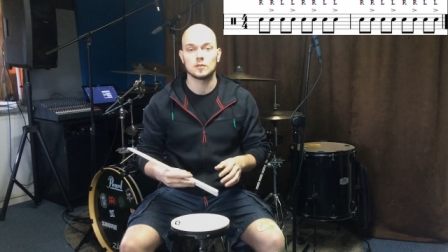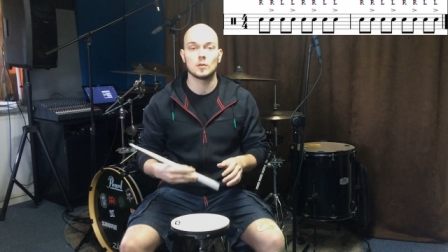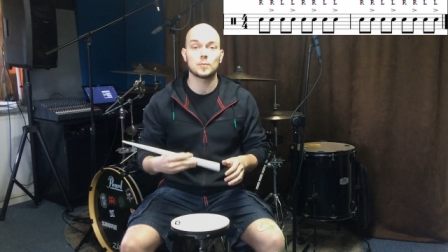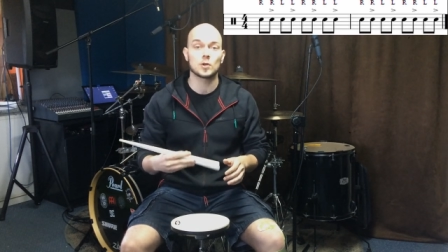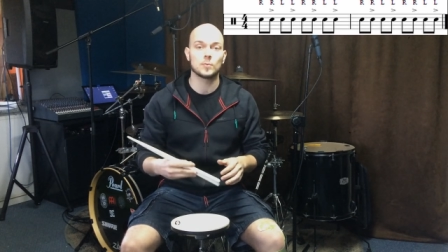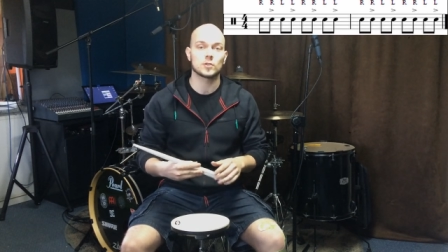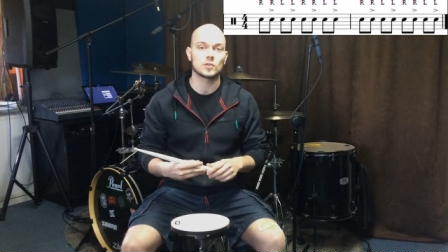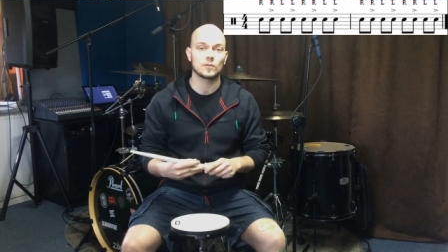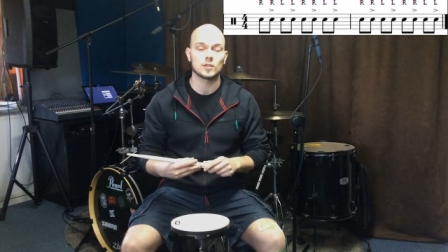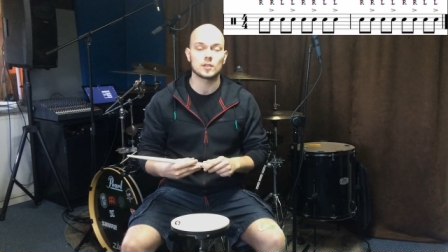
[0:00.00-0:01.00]
The
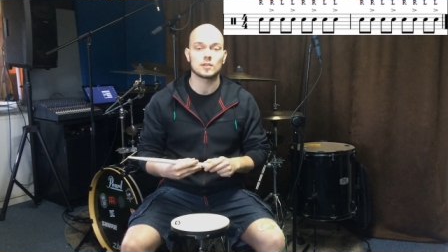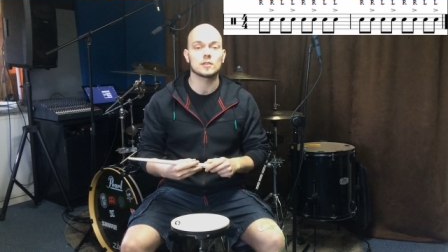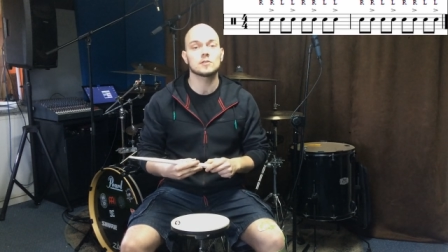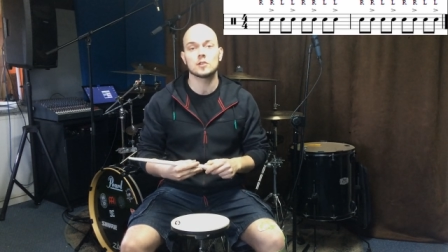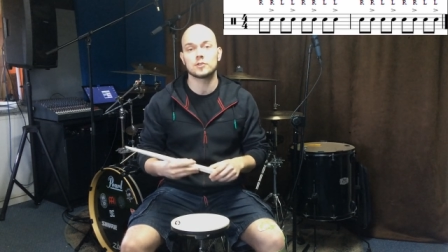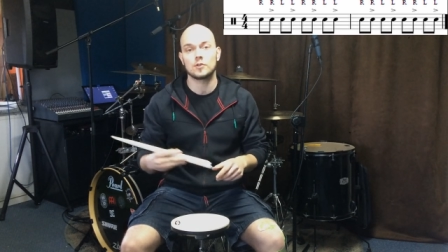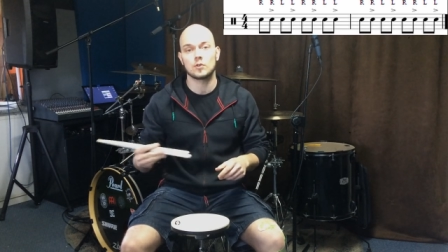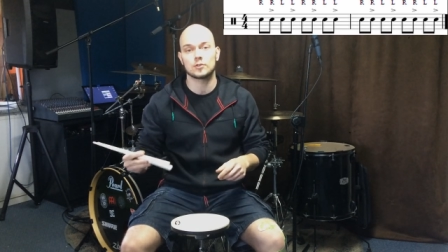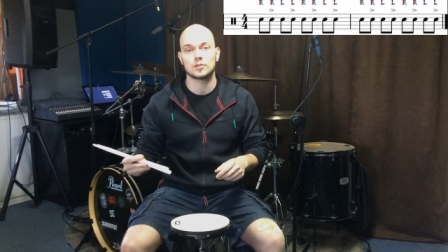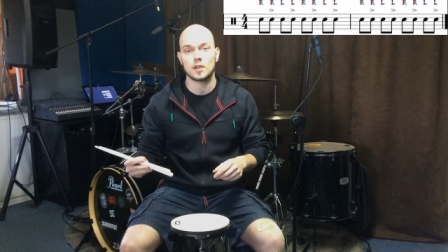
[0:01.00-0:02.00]
purpose of this is teaching
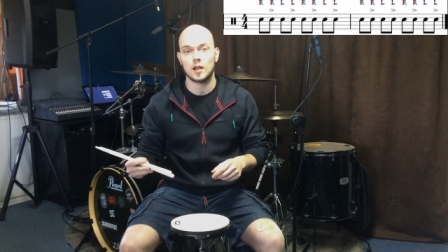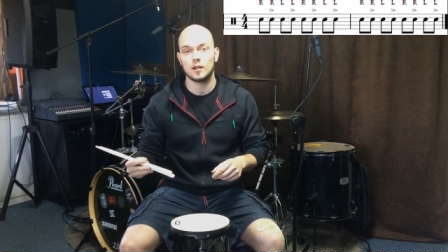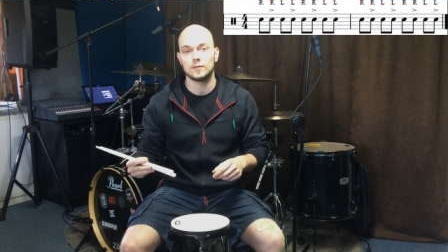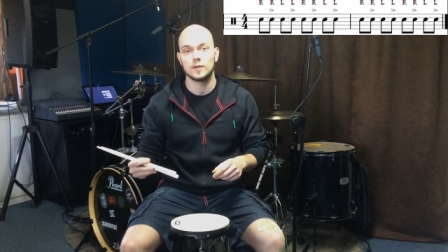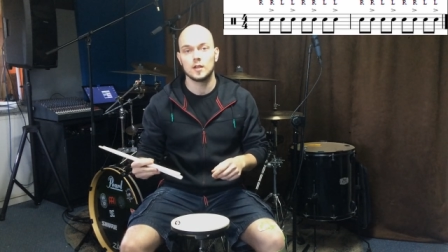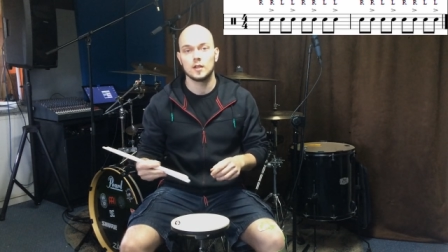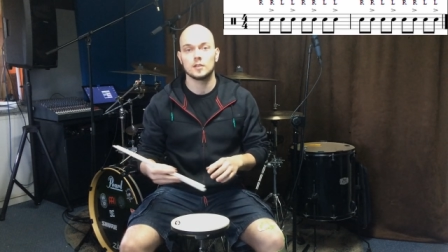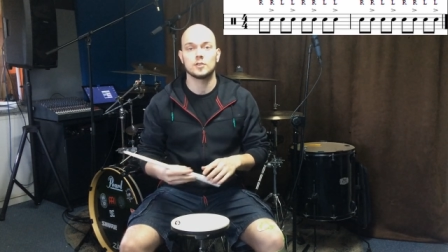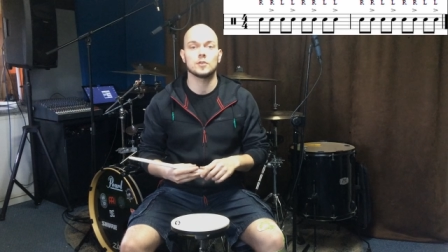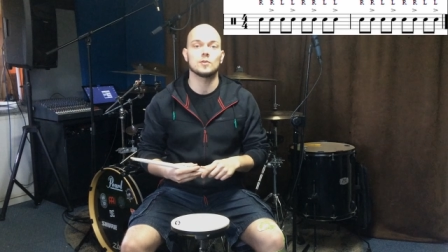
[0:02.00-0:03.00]
yourself
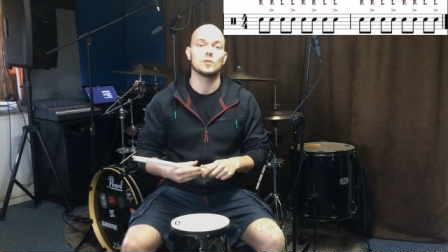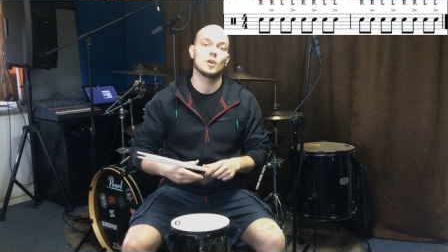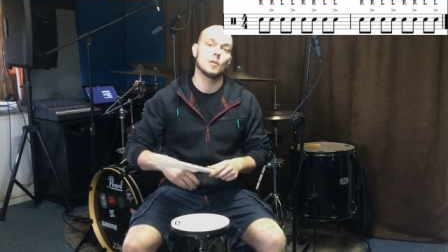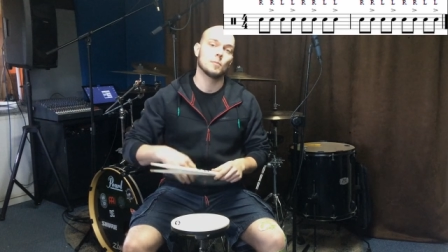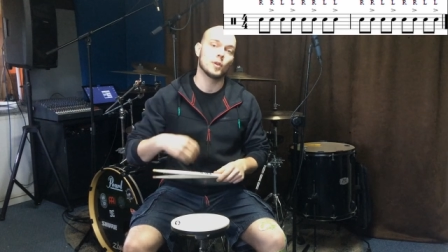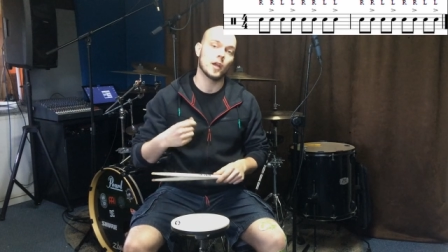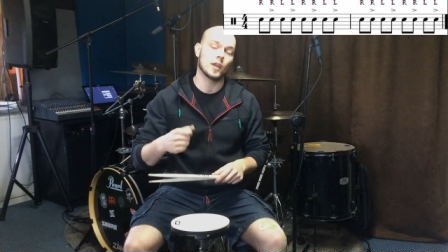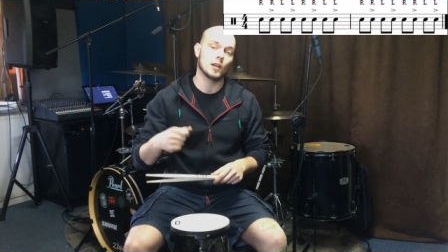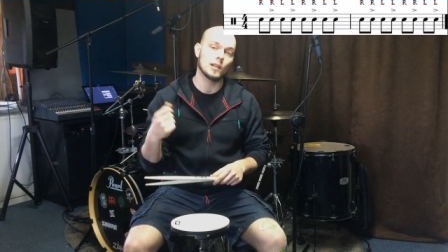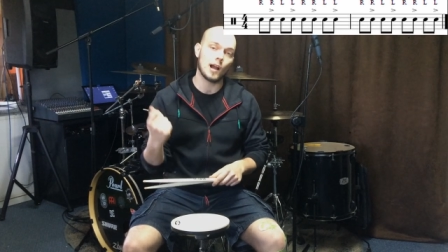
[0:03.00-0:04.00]
to
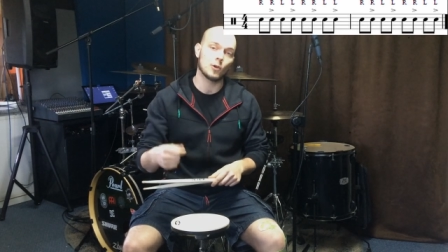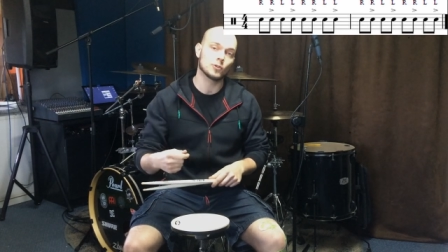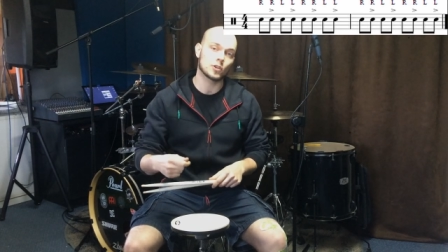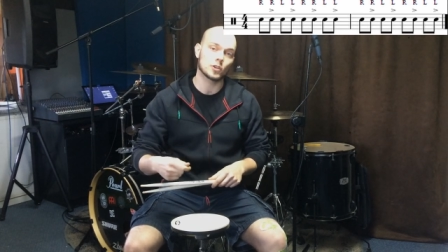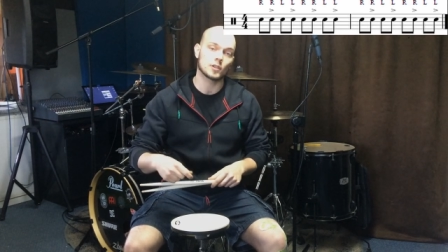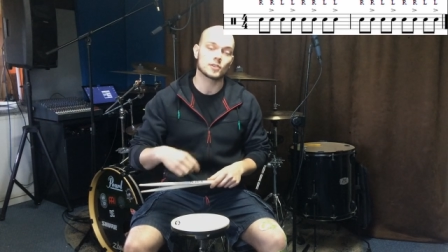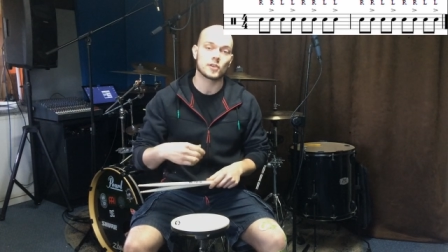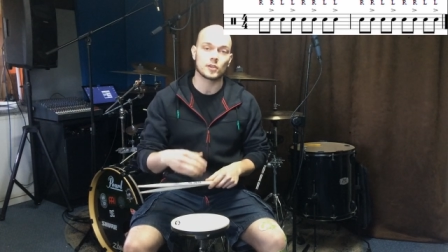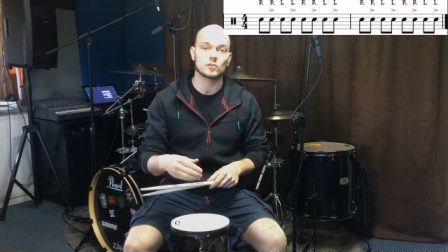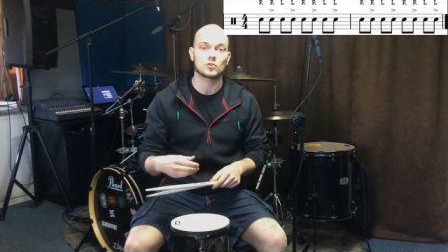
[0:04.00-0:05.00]
play a louder
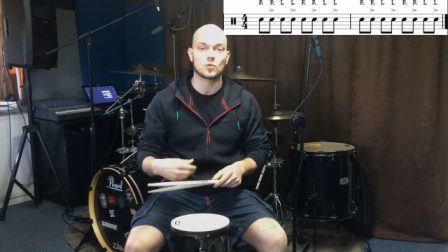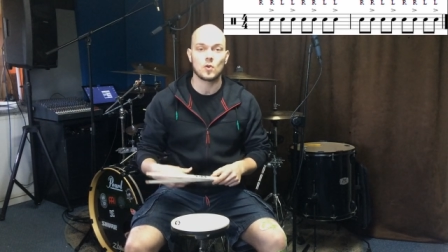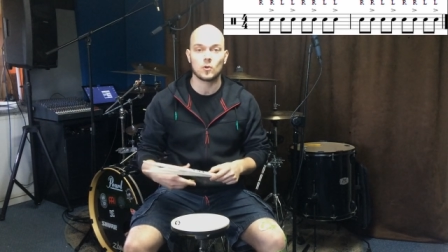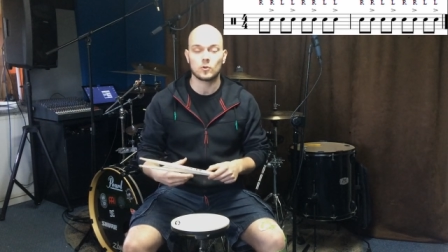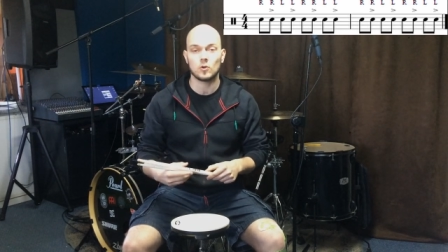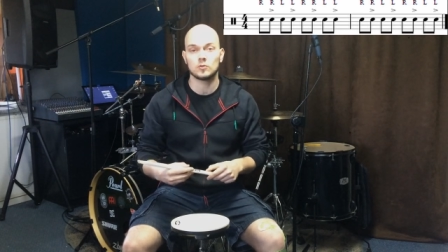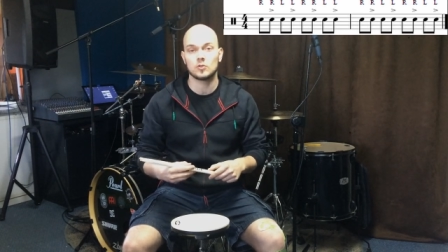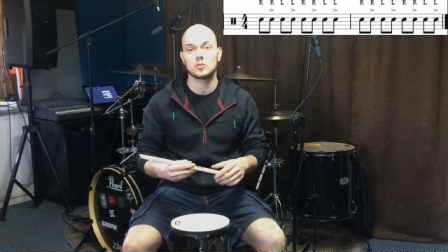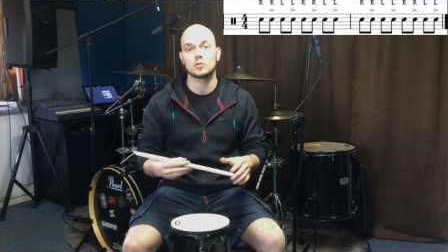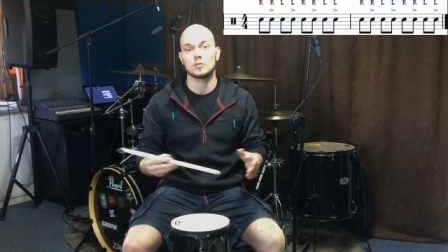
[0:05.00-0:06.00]
second stroke on
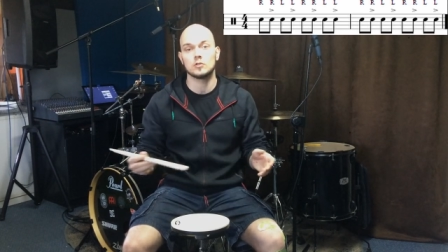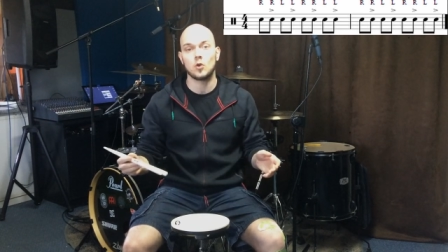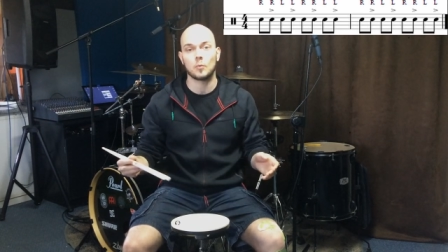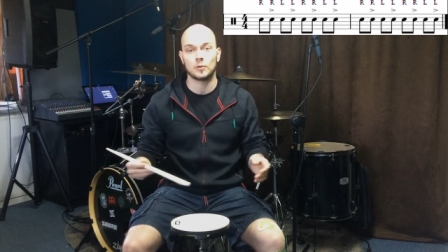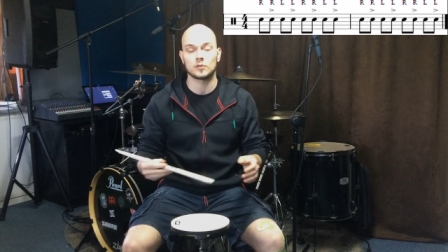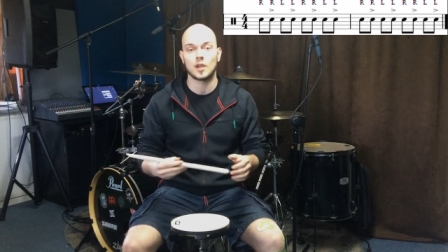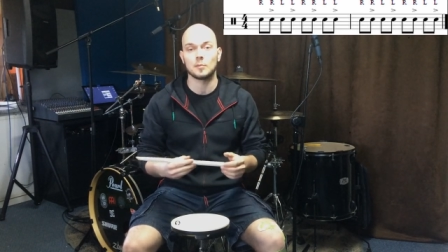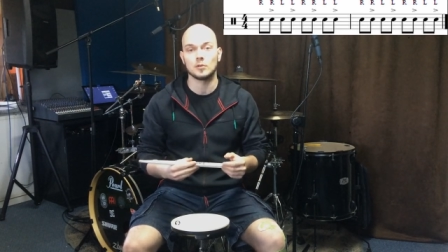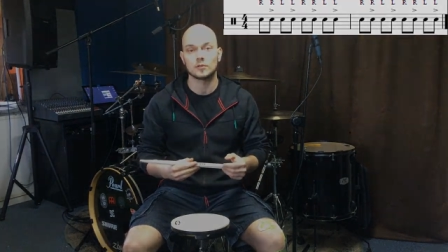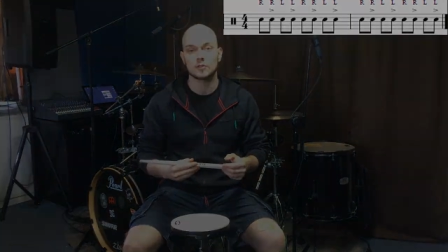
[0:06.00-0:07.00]
your normal
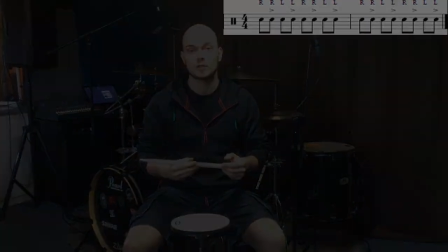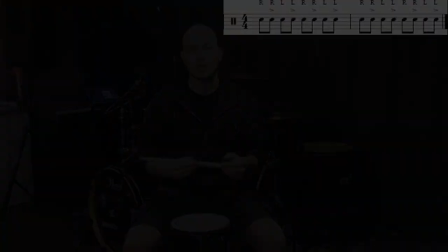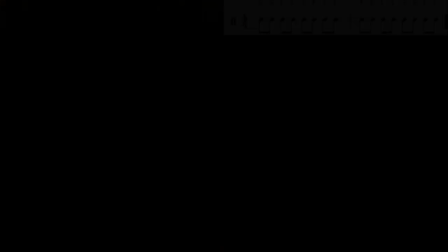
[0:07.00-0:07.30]
doubles.